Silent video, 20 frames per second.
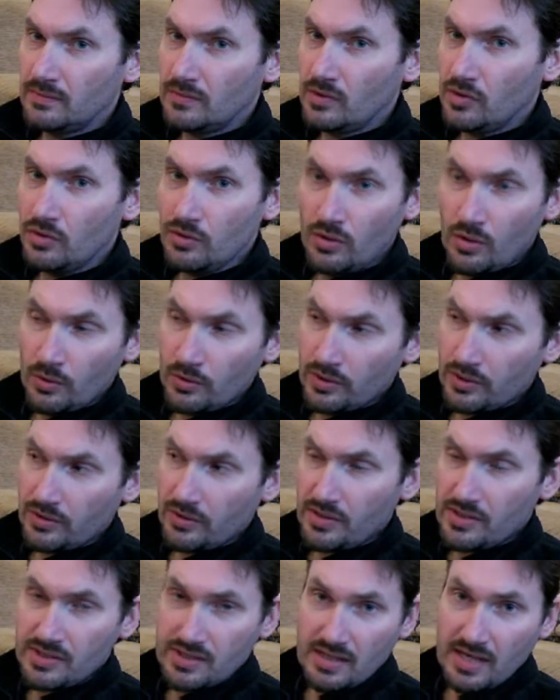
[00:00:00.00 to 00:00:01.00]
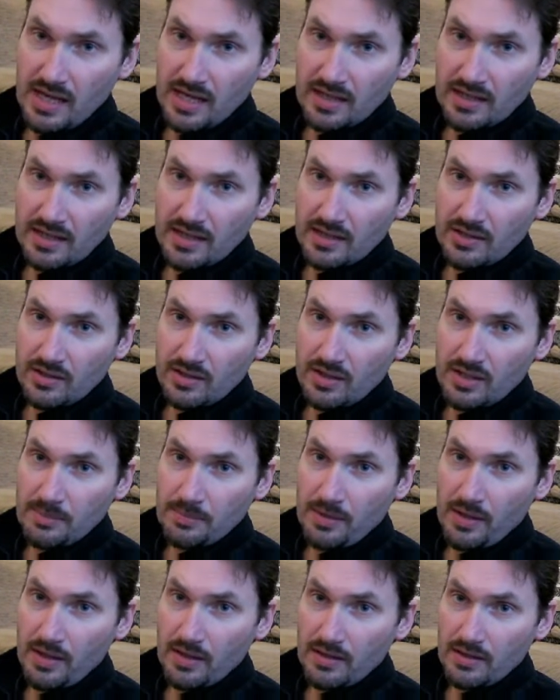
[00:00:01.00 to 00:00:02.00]
You know that Christianity in the early
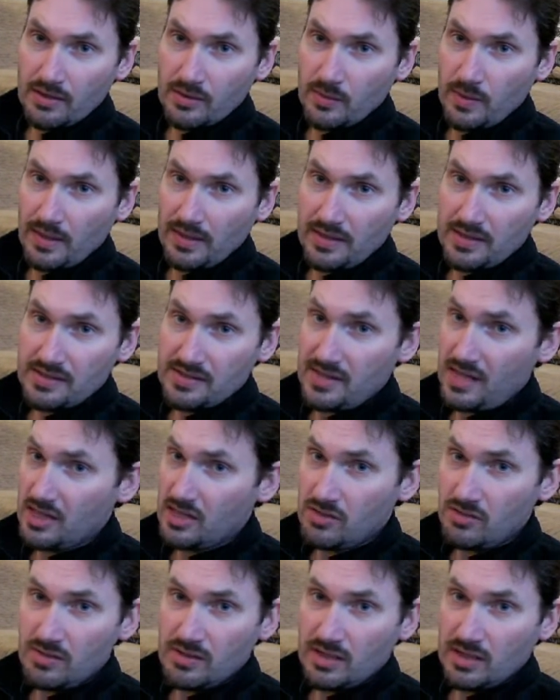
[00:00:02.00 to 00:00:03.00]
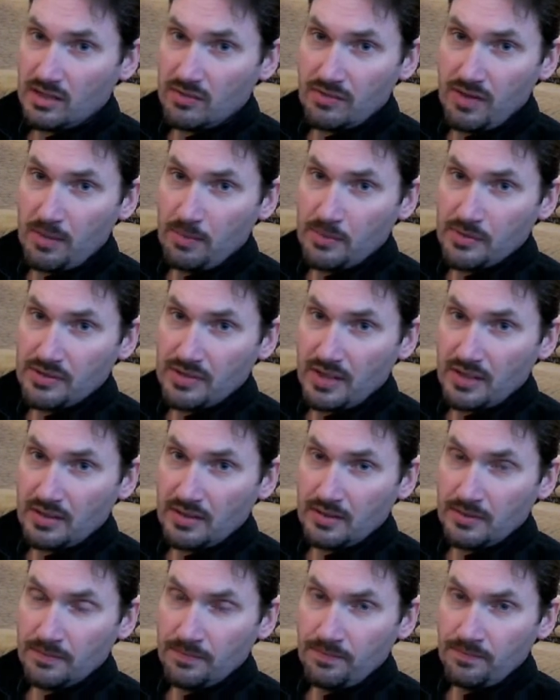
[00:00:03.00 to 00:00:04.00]
part of the 20th century didn't represent it.